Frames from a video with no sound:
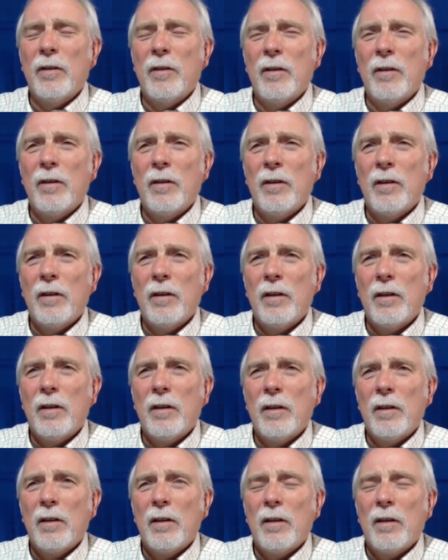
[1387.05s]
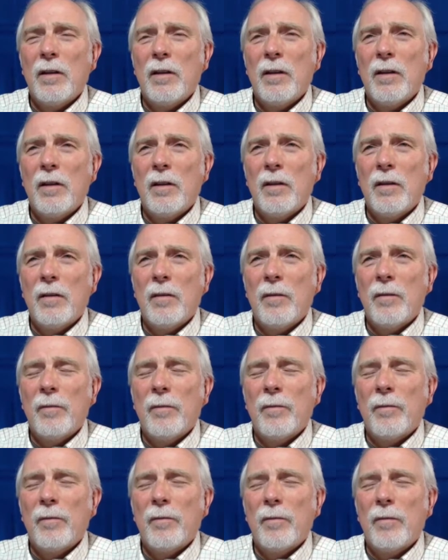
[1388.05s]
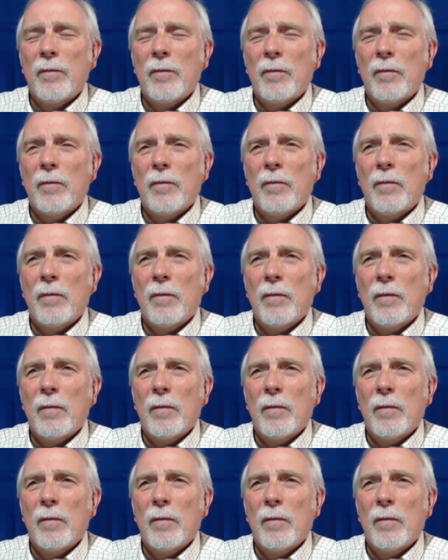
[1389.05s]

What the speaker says: (no one is talking)